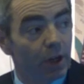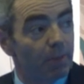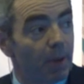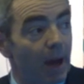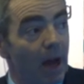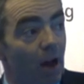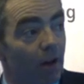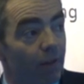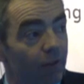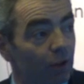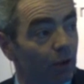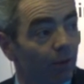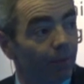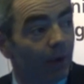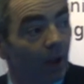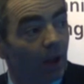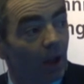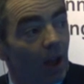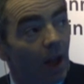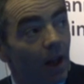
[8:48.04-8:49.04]
powerful,
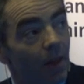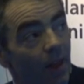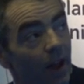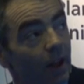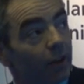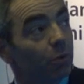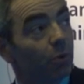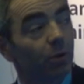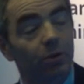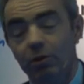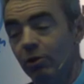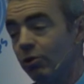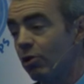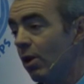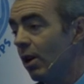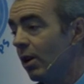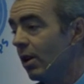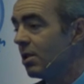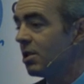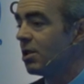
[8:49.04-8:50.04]
and that's what you're
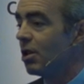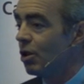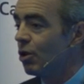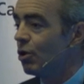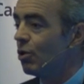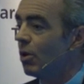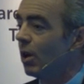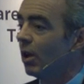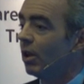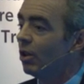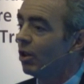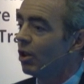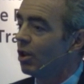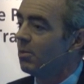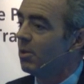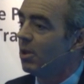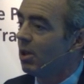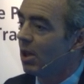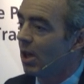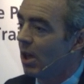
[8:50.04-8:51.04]
trying to do in your
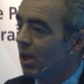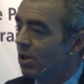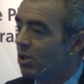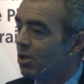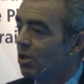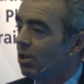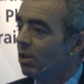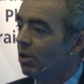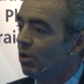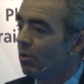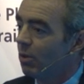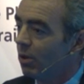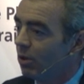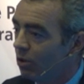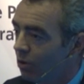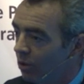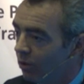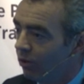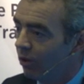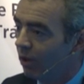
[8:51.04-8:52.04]
communication. You are
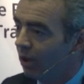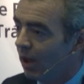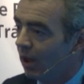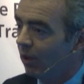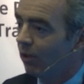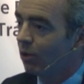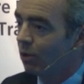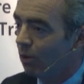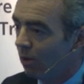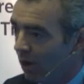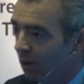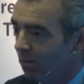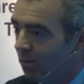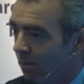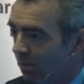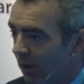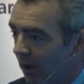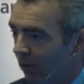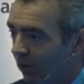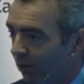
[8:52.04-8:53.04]
using that to create
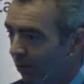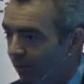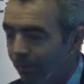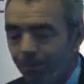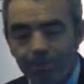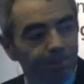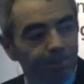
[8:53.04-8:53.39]
momentum.